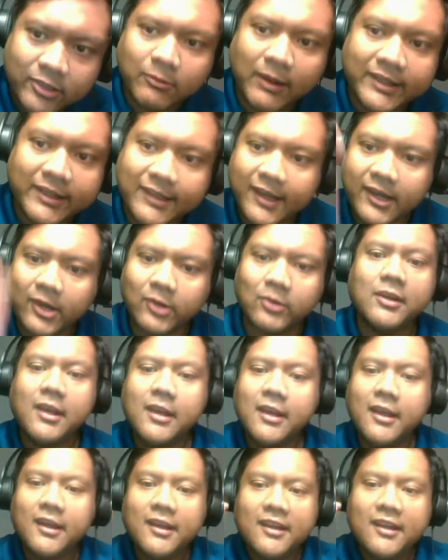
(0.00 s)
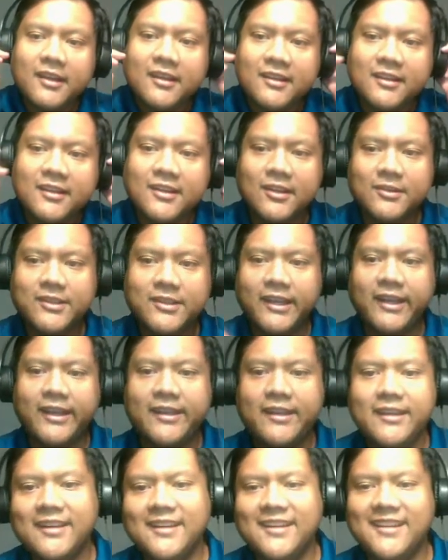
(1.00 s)
right now.
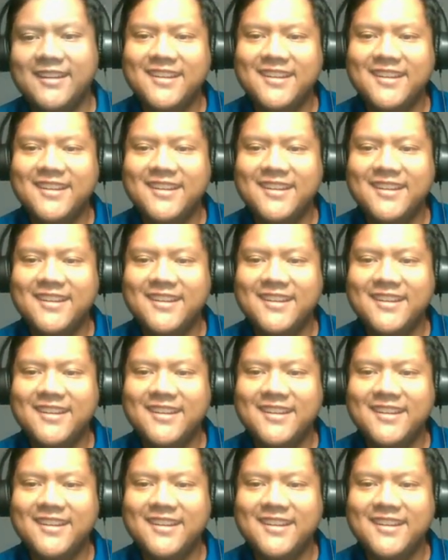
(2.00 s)
Okay?